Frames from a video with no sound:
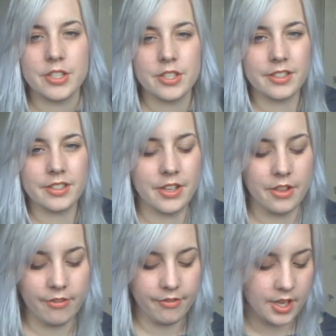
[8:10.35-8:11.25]
products.
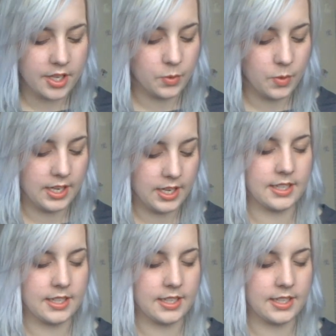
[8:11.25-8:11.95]
So the first one is